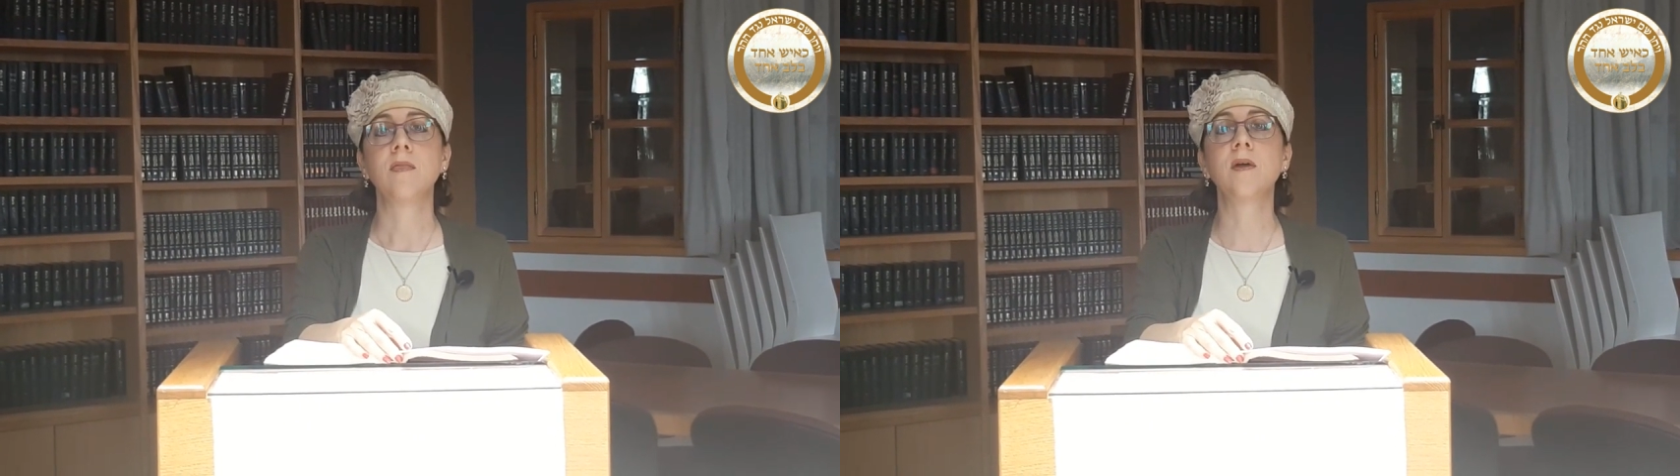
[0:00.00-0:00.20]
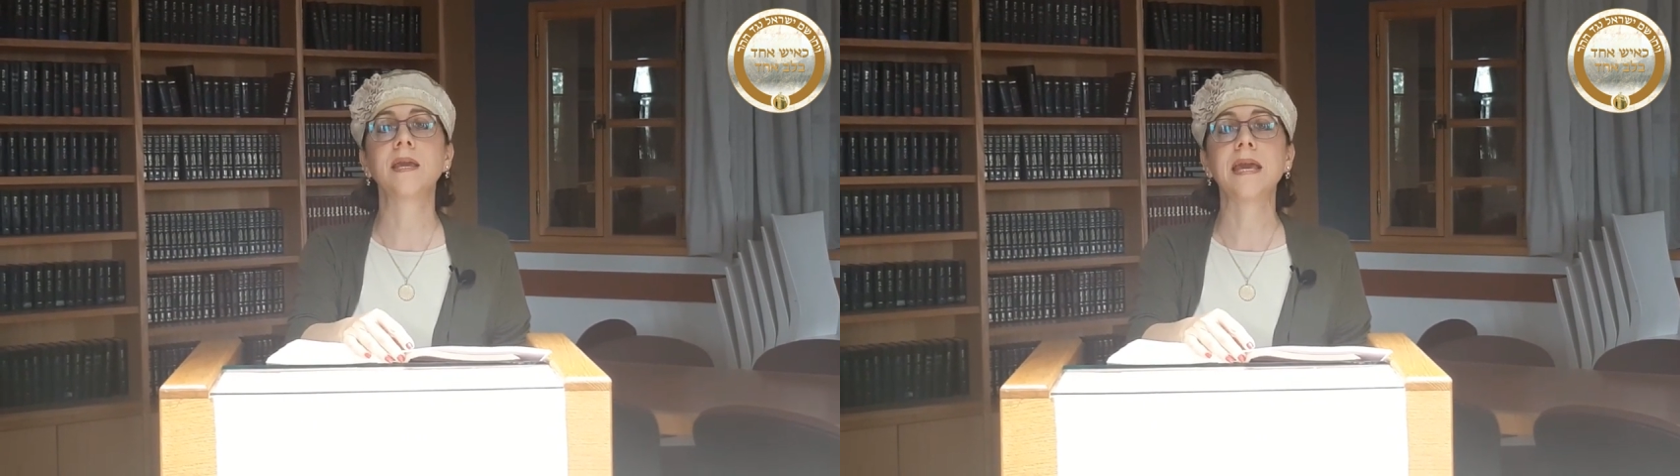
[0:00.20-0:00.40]

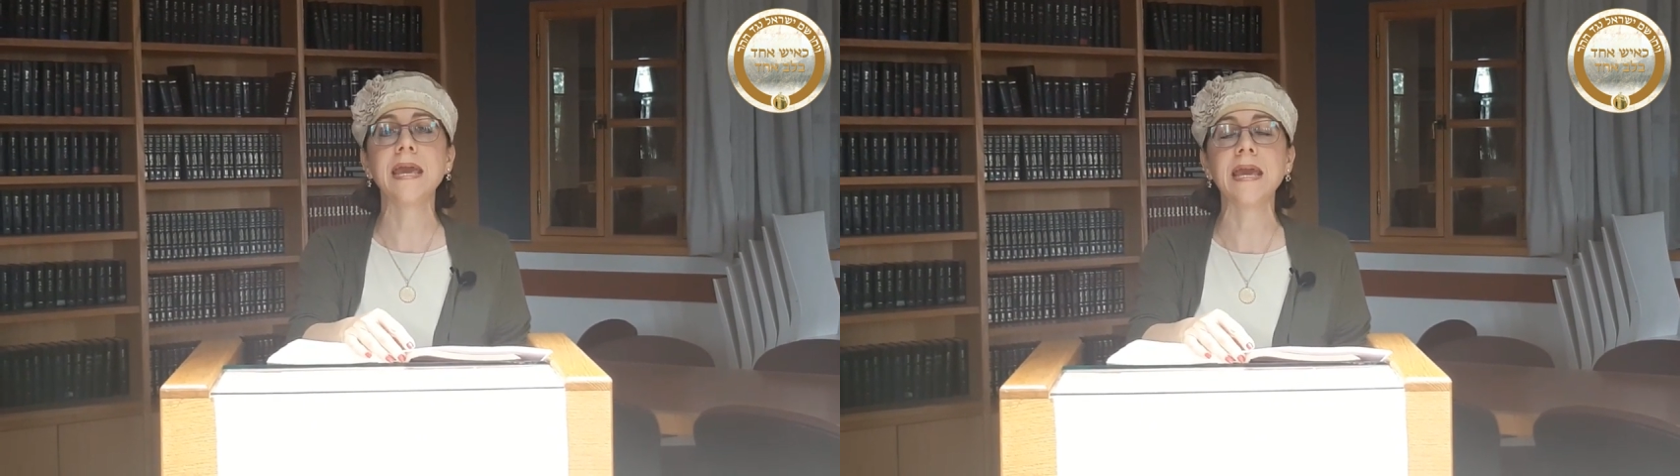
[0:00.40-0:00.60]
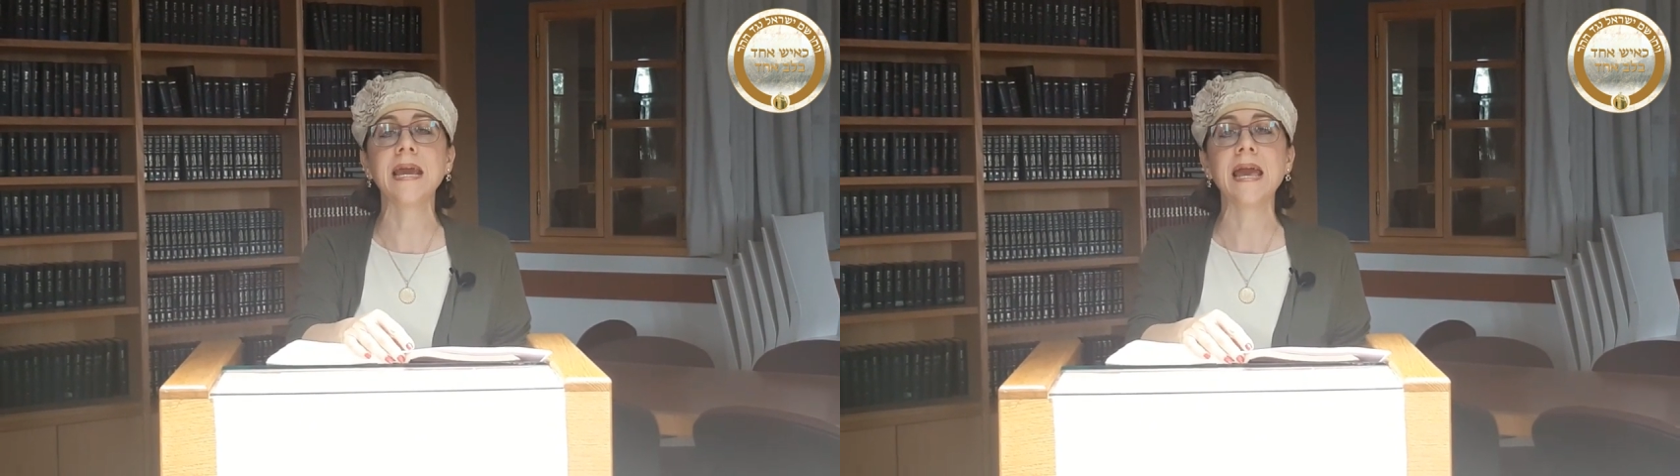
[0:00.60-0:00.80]
The
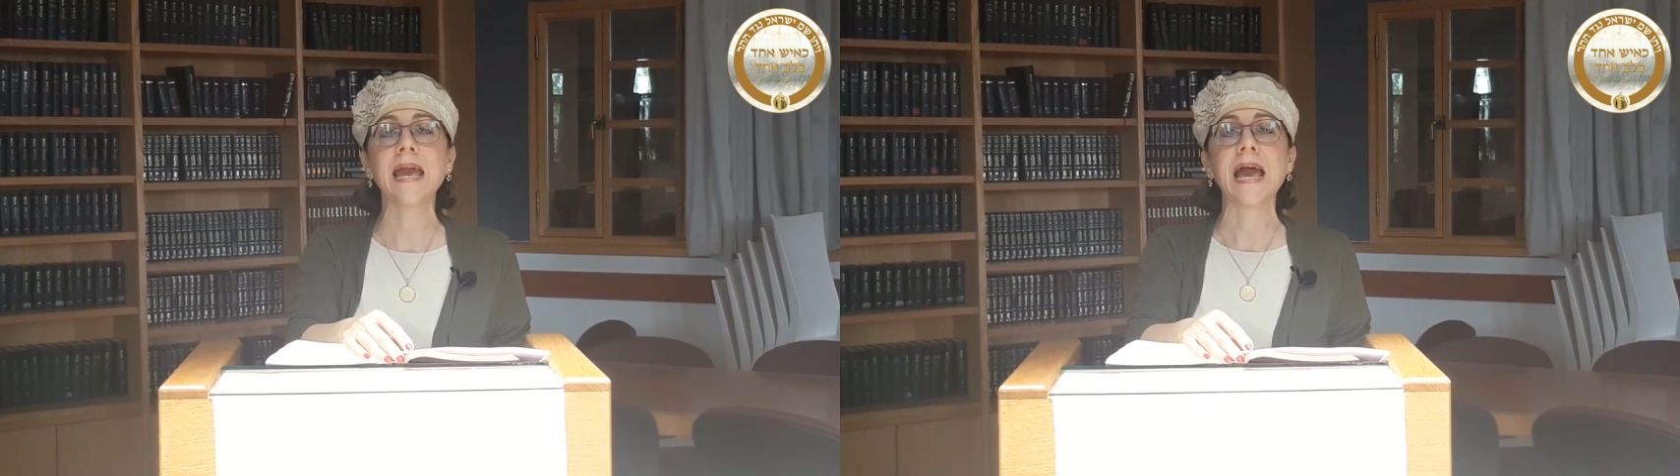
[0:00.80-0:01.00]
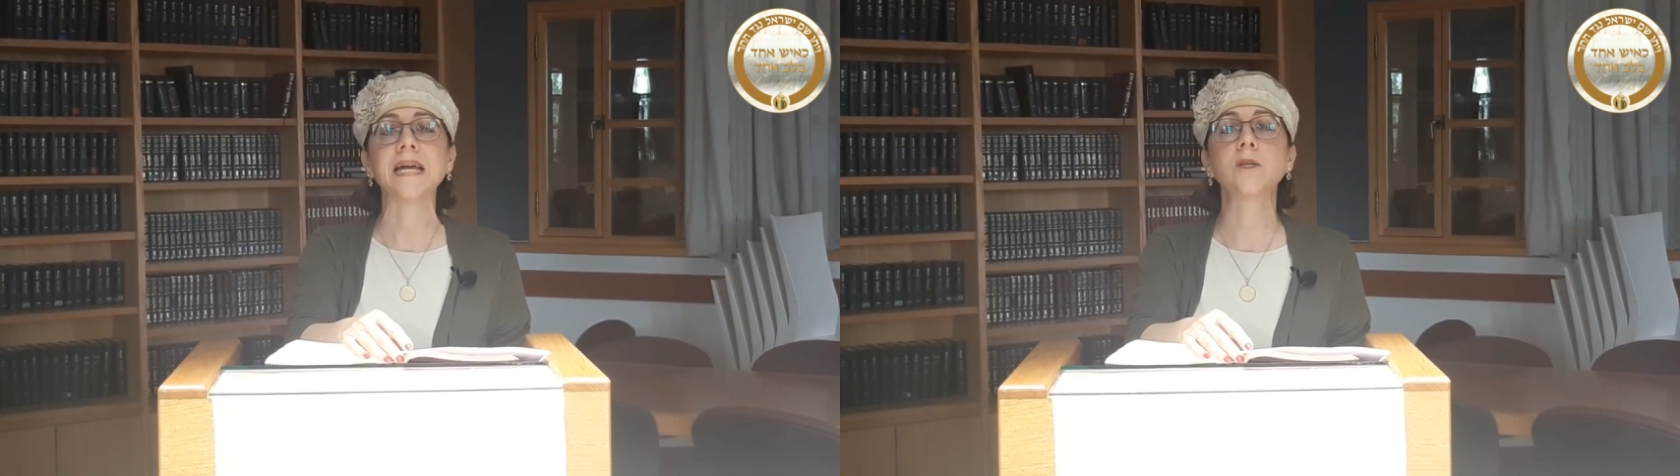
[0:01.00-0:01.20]
king
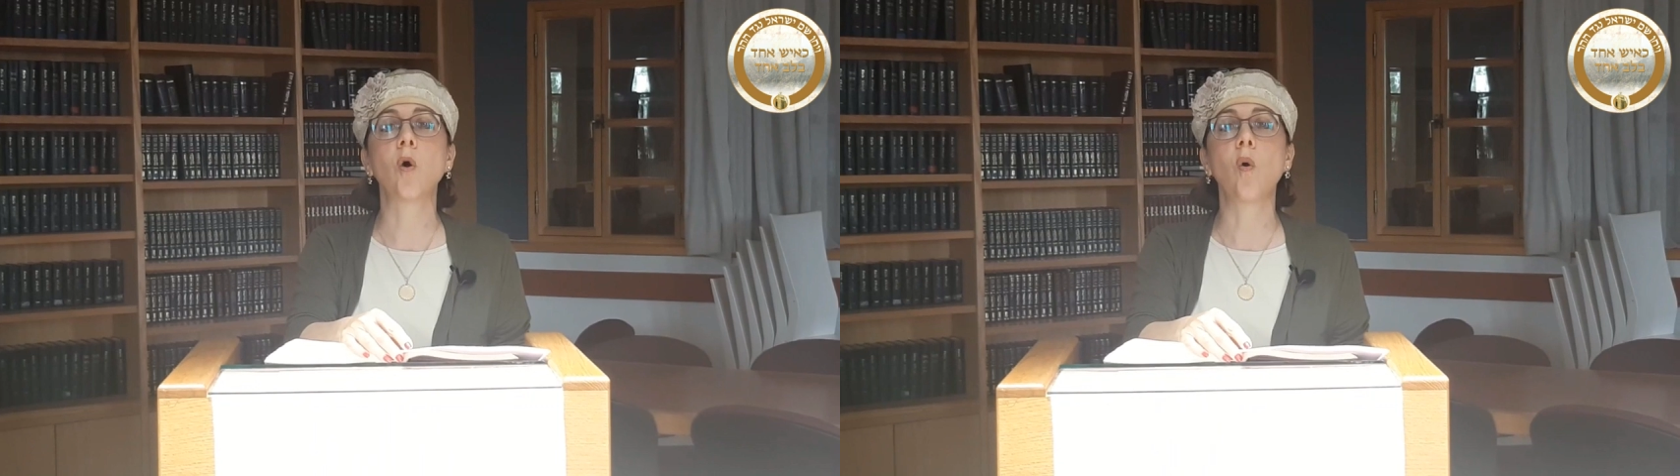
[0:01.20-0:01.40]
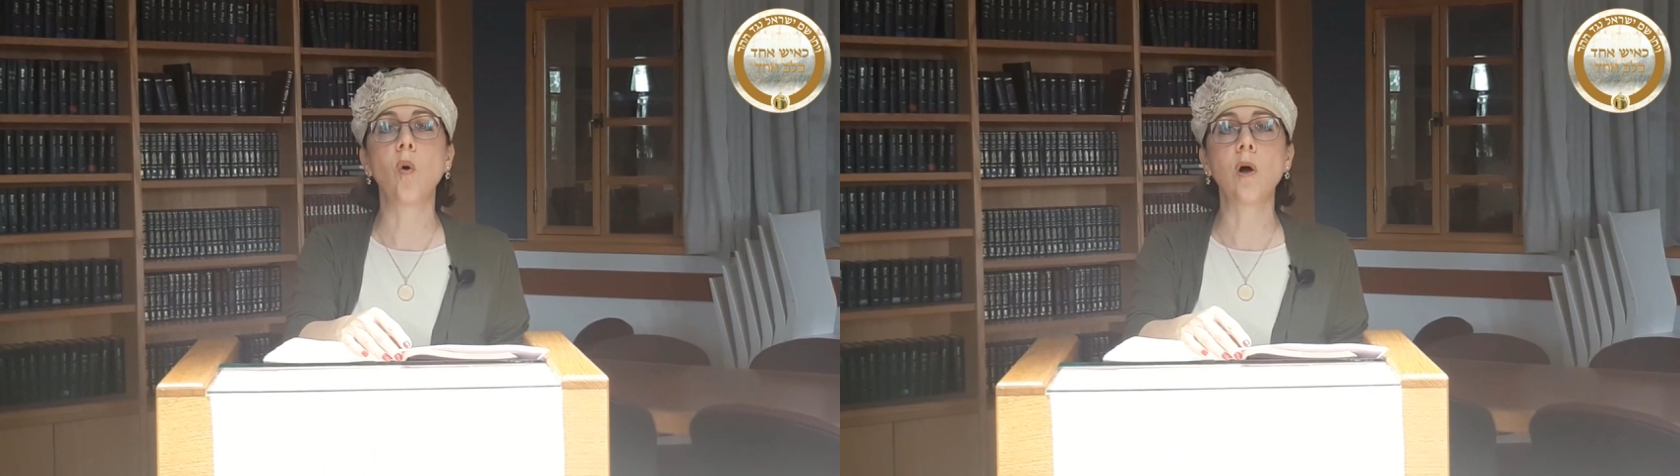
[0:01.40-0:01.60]
has
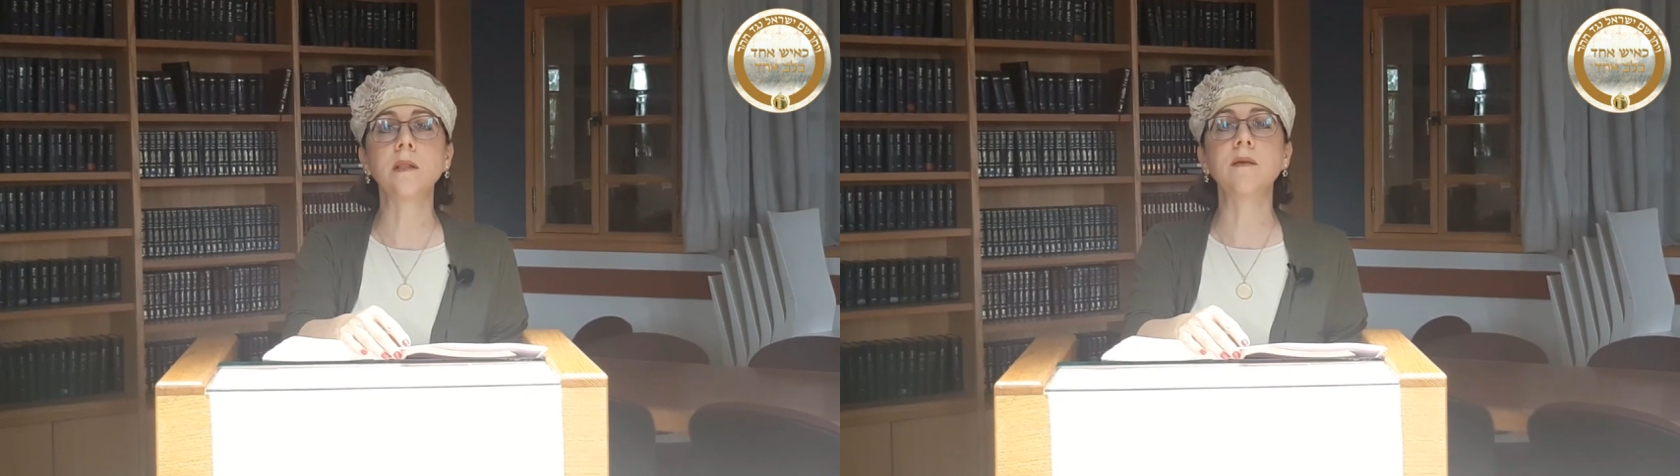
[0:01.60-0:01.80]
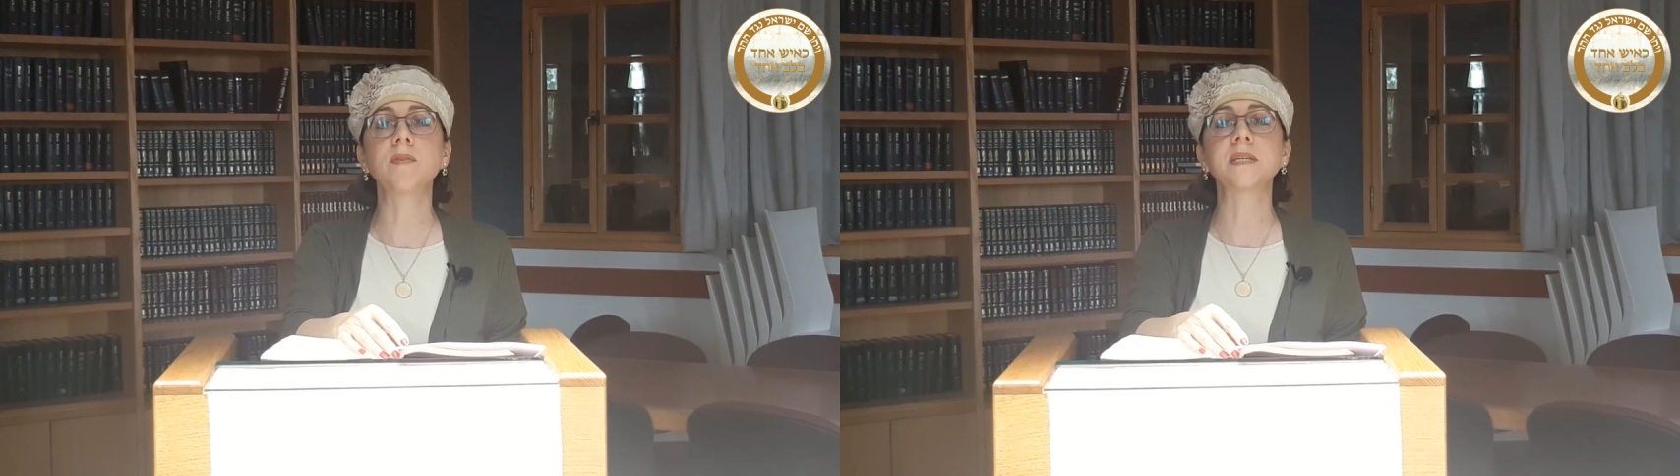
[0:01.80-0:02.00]

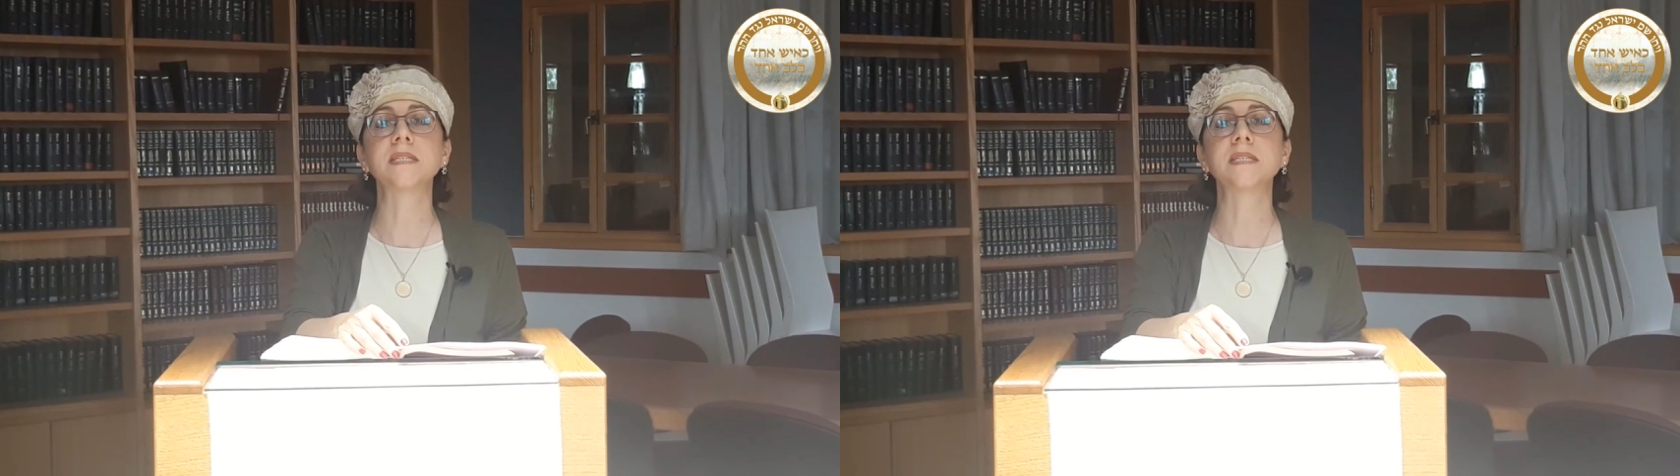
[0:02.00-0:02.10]
all of the